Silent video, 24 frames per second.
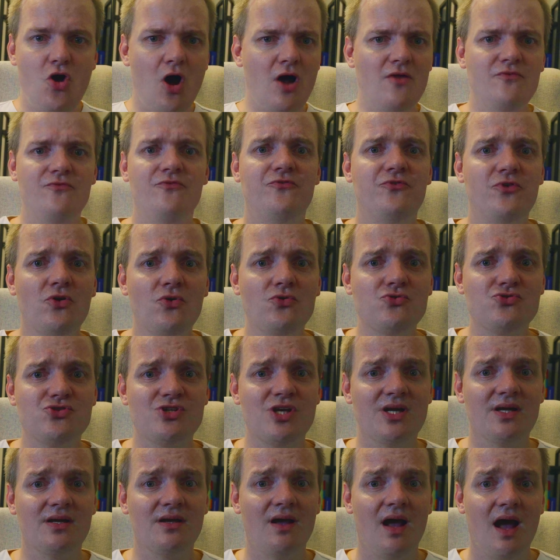
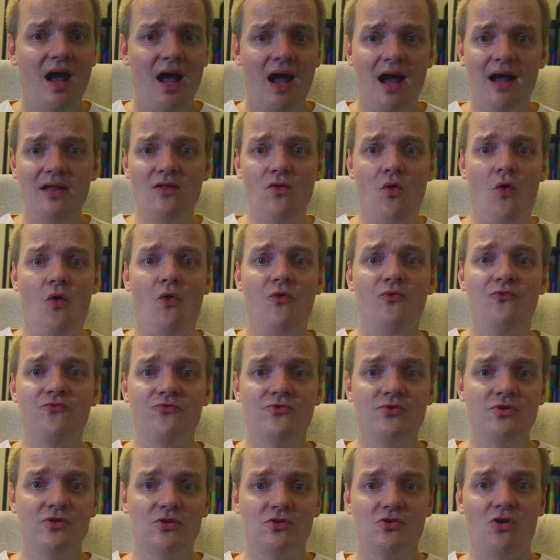confusing, and
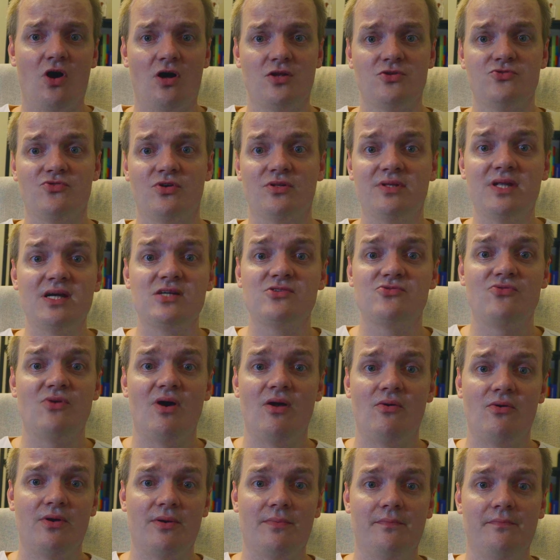often
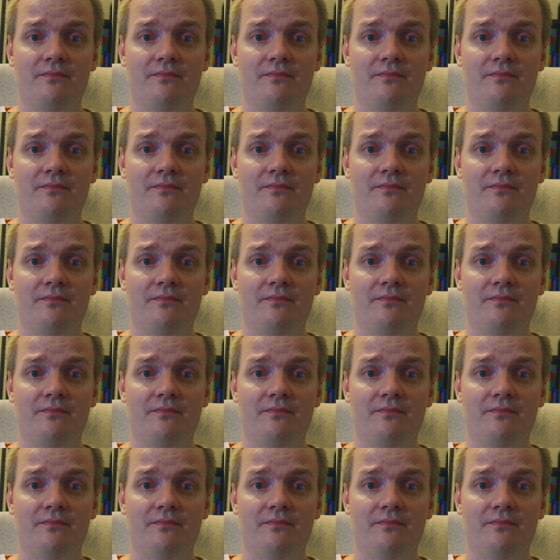contradictory.